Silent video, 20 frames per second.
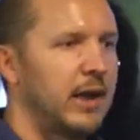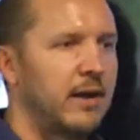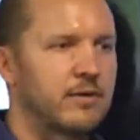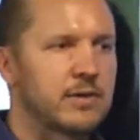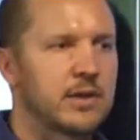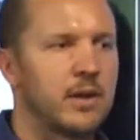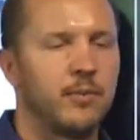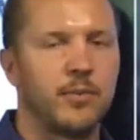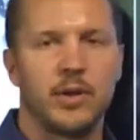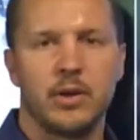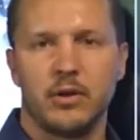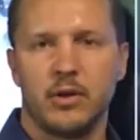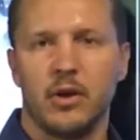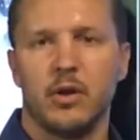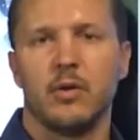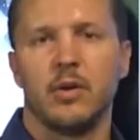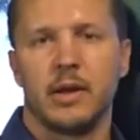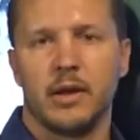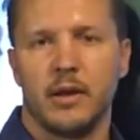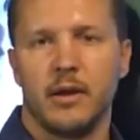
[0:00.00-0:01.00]
have something
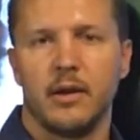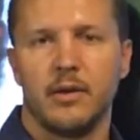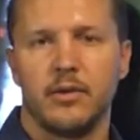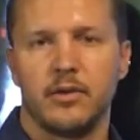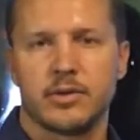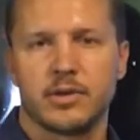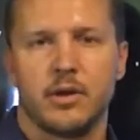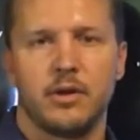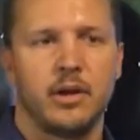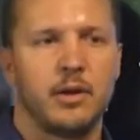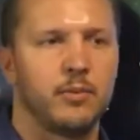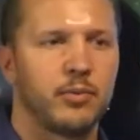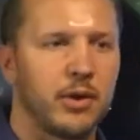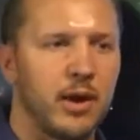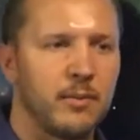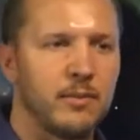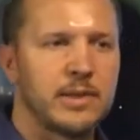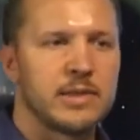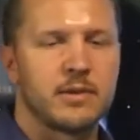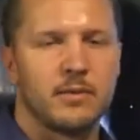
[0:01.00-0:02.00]
going on. There's already
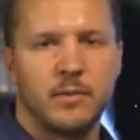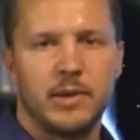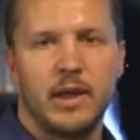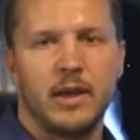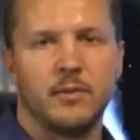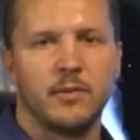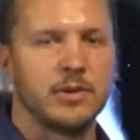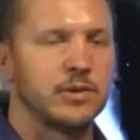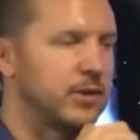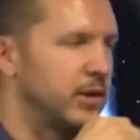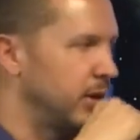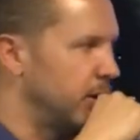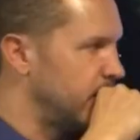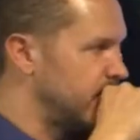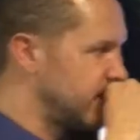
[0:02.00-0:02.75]
probably some damage there.